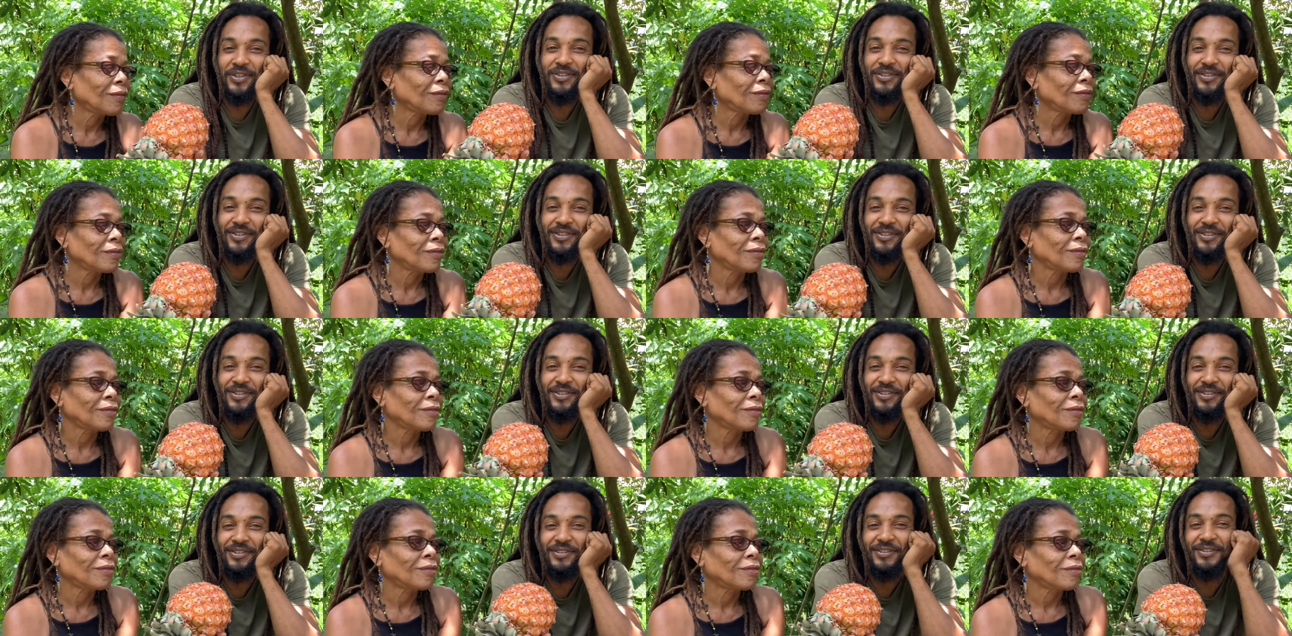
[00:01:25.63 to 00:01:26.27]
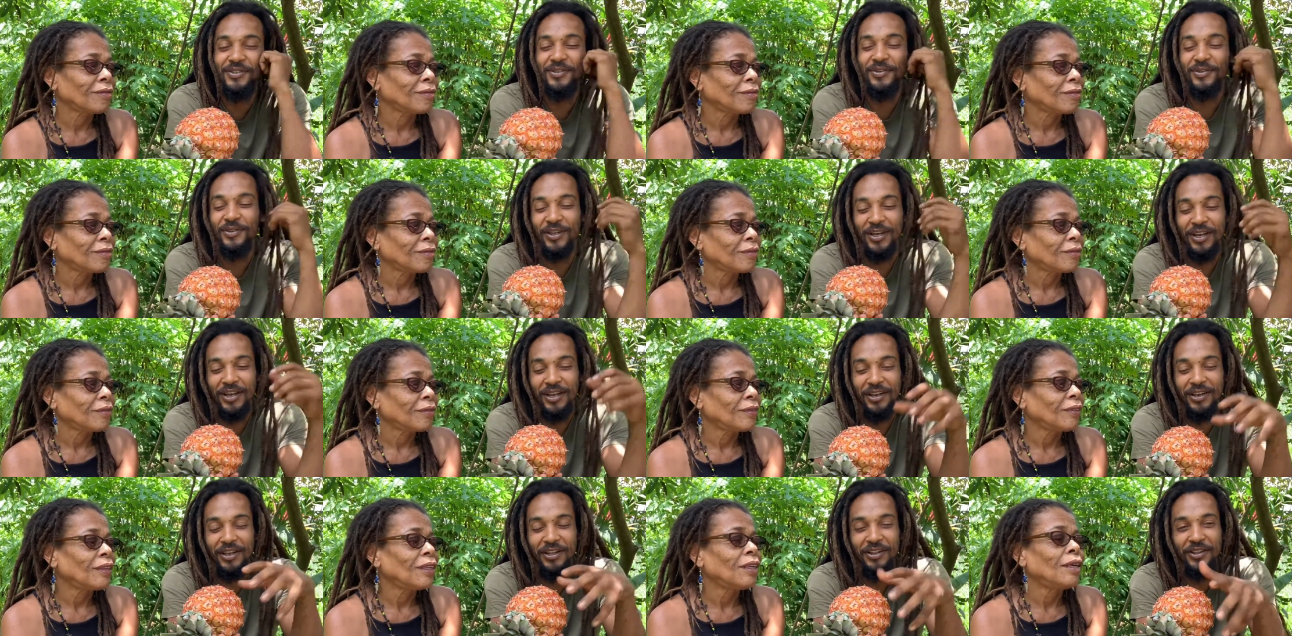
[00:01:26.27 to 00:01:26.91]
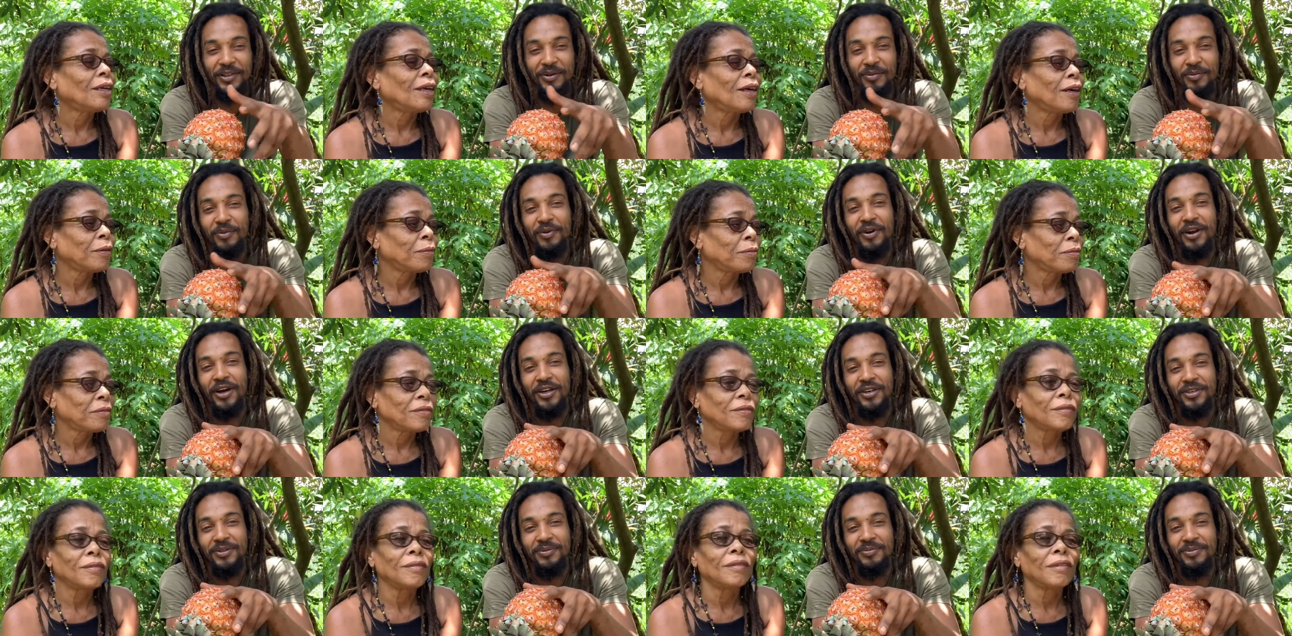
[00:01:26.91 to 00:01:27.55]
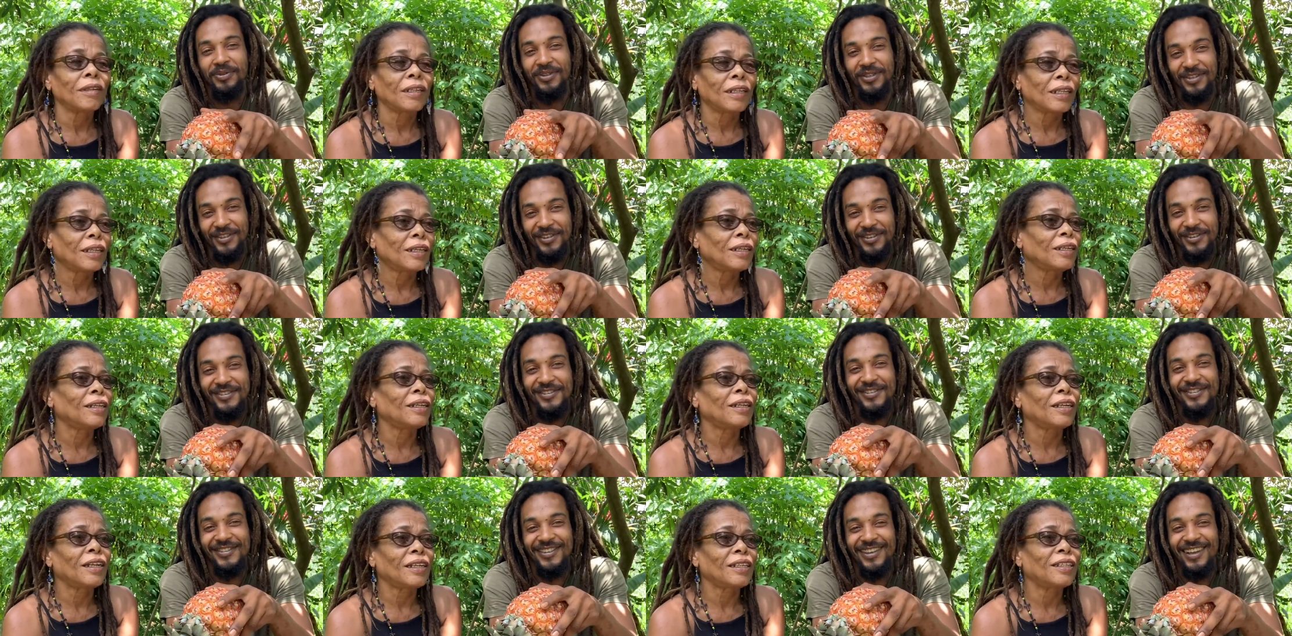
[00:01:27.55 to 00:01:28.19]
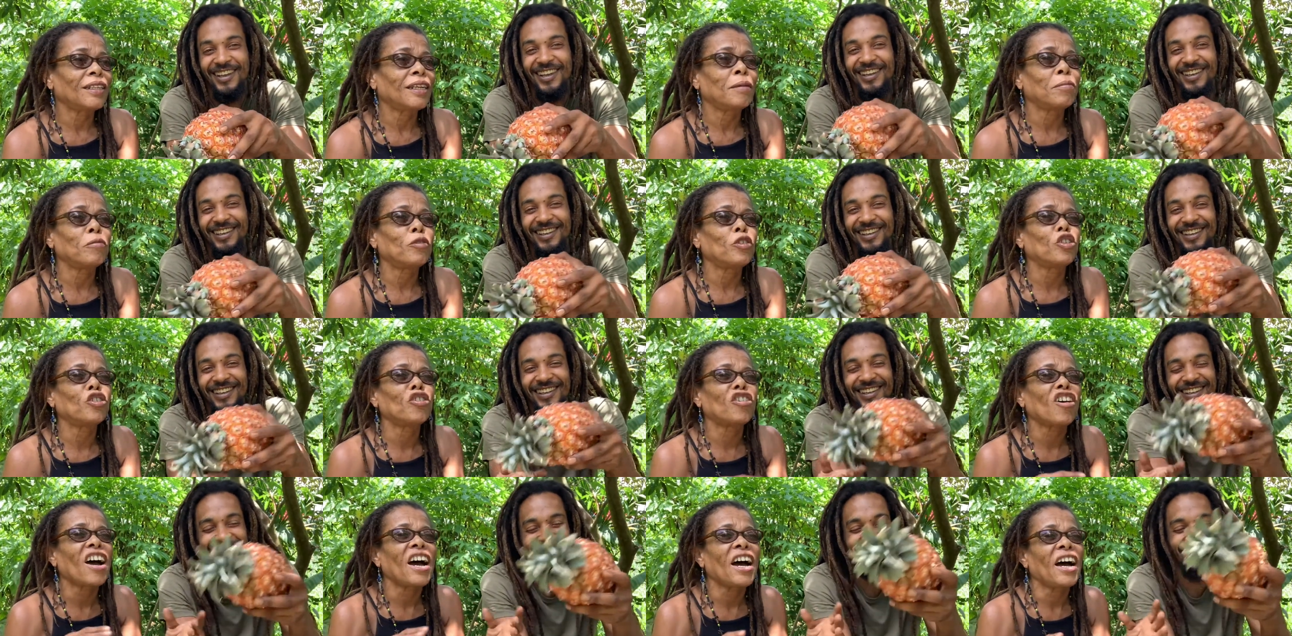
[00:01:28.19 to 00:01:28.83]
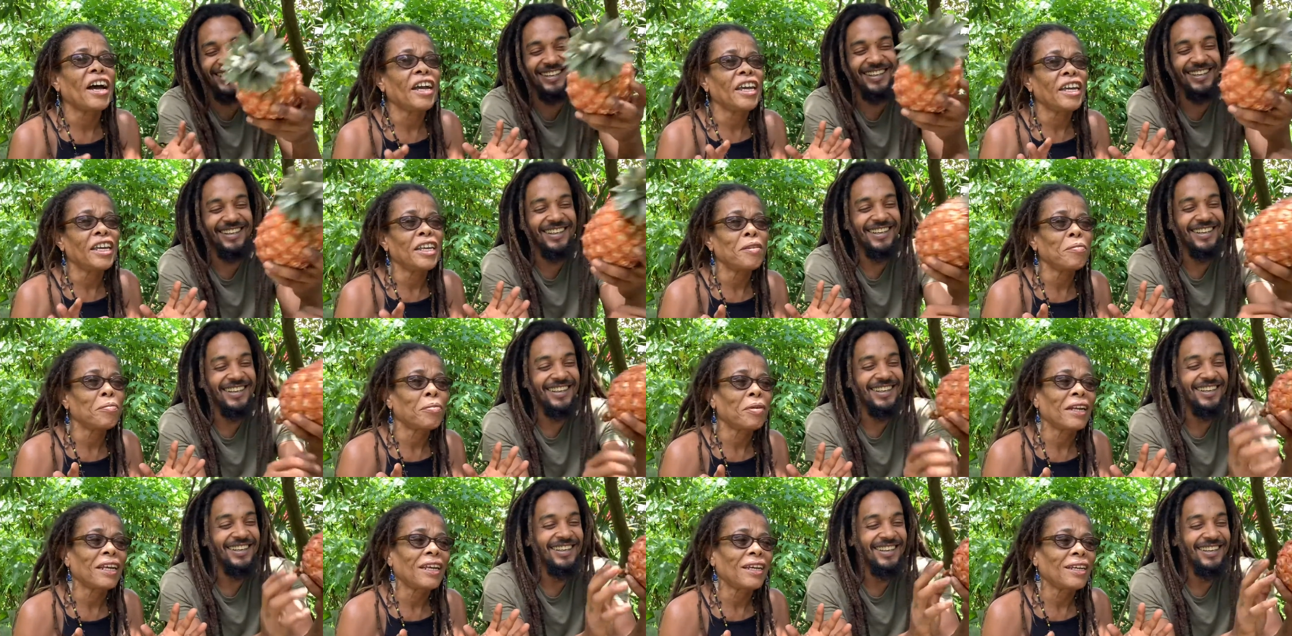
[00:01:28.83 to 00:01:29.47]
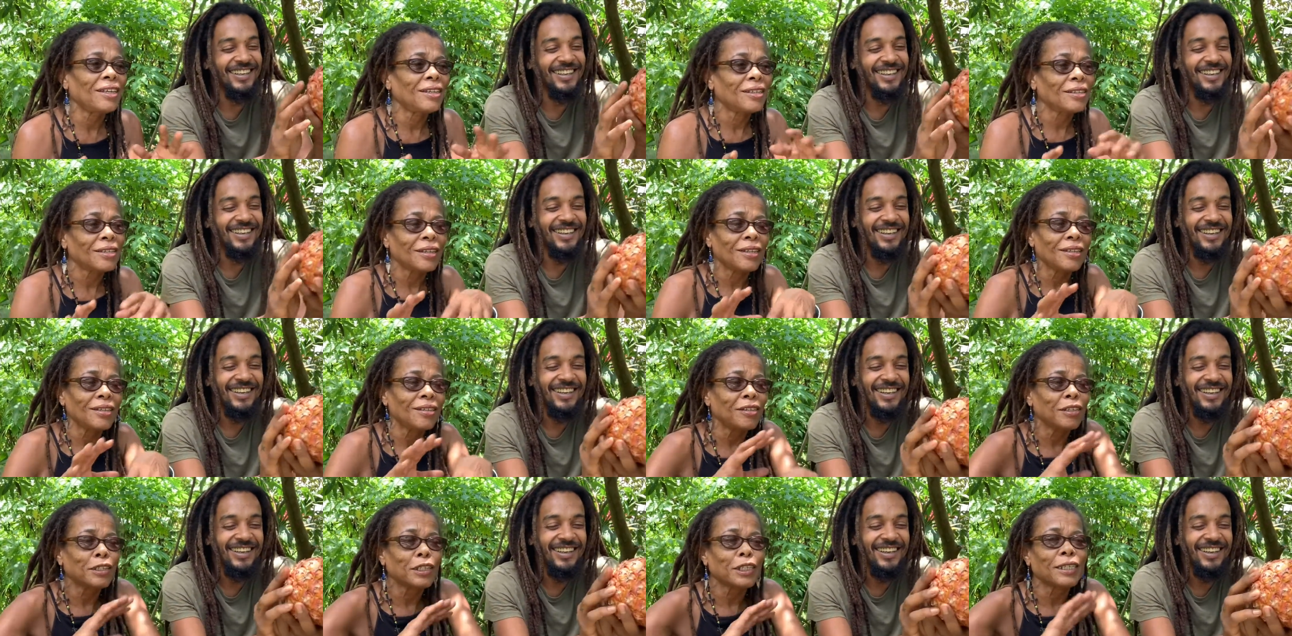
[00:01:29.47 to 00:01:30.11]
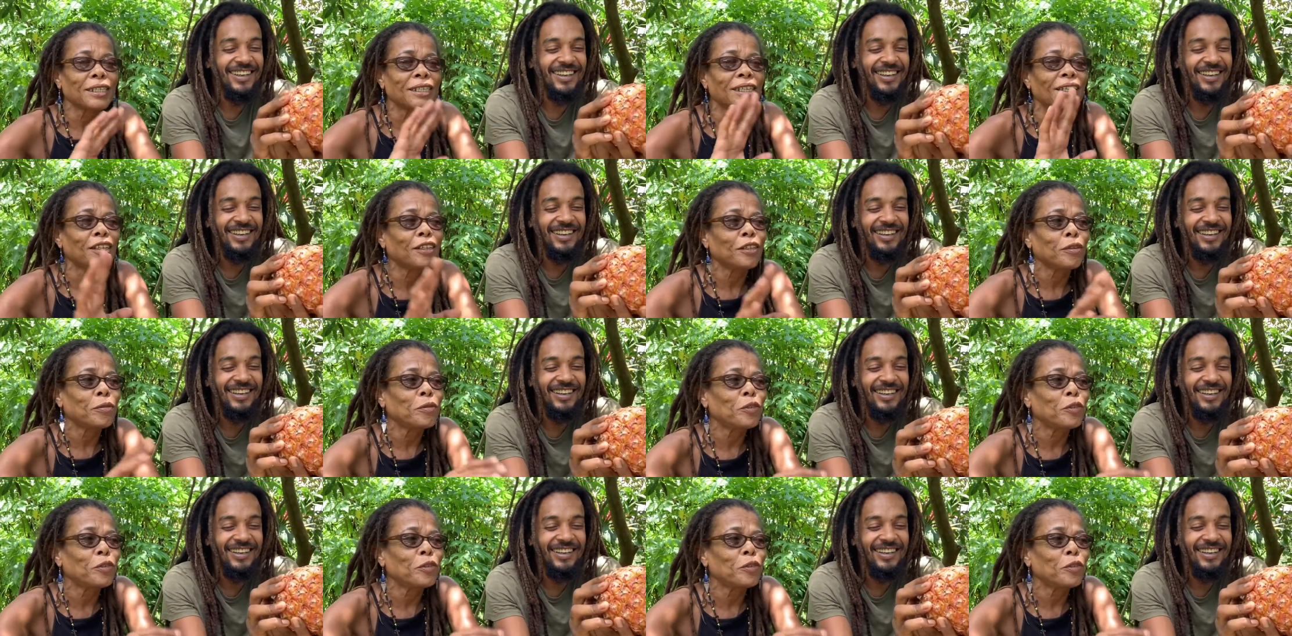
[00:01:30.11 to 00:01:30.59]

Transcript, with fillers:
Speaker 1: to do that, let yep. them rot in place. Let them dry in place and just scent up the